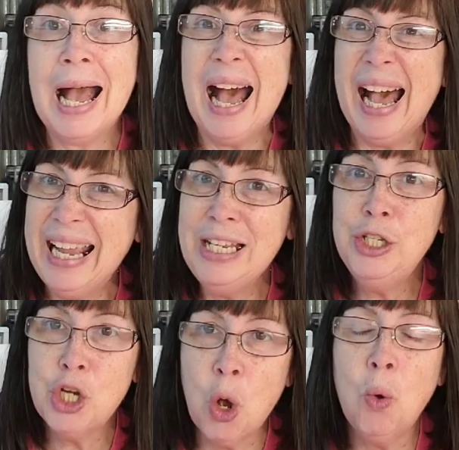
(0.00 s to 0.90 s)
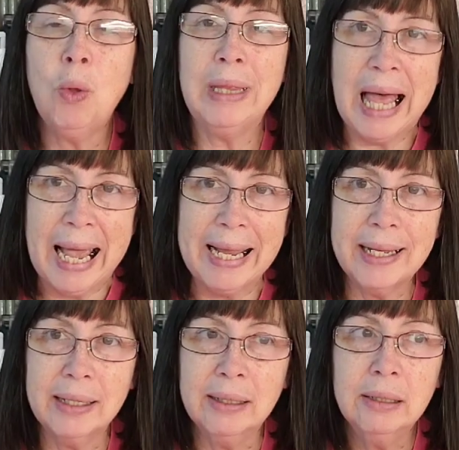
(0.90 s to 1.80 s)
I don't
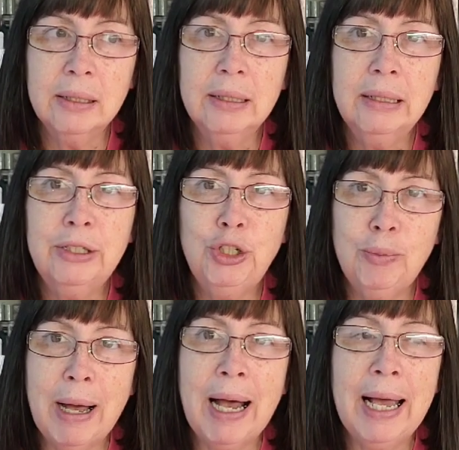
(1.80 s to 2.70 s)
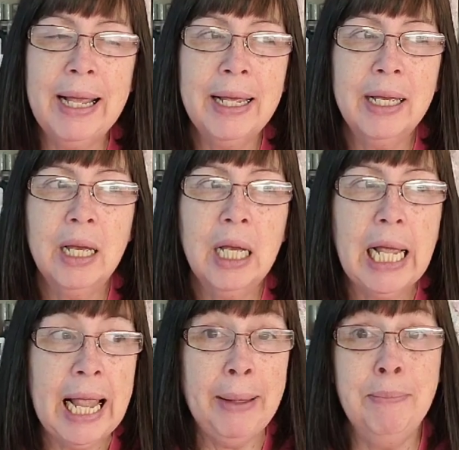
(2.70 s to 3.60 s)
like to buy
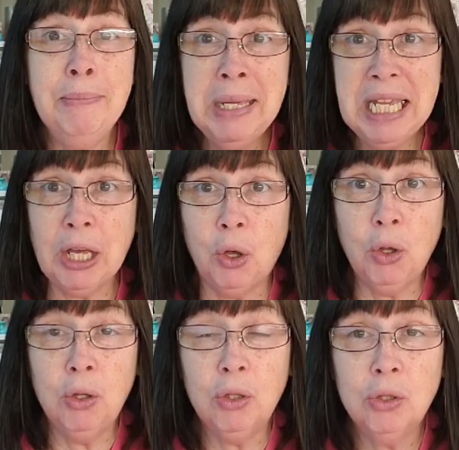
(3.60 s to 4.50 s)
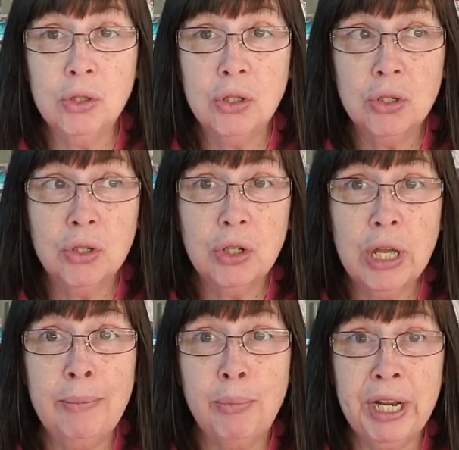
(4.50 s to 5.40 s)
a meal
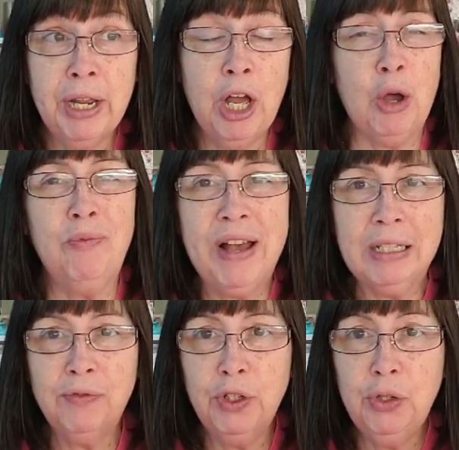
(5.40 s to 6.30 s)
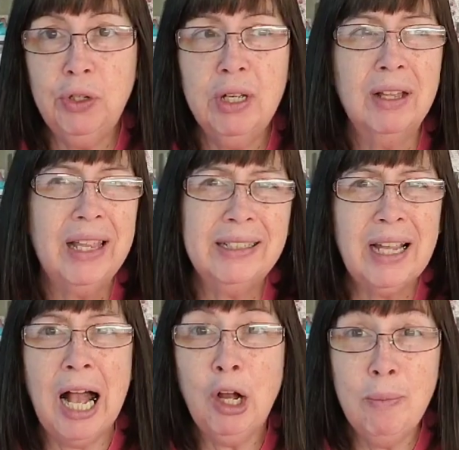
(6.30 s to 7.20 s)
and bring it home. Fast food, like
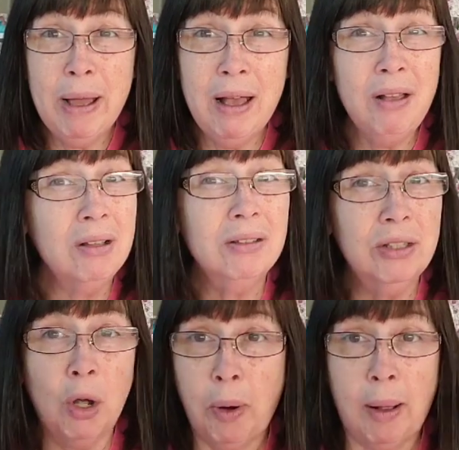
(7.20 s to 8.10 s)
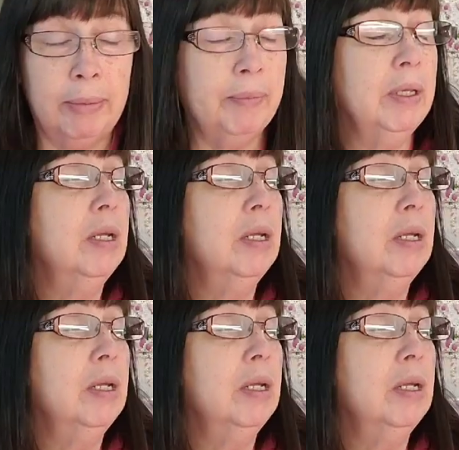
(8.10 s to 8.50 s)
Taco Bell, no problem.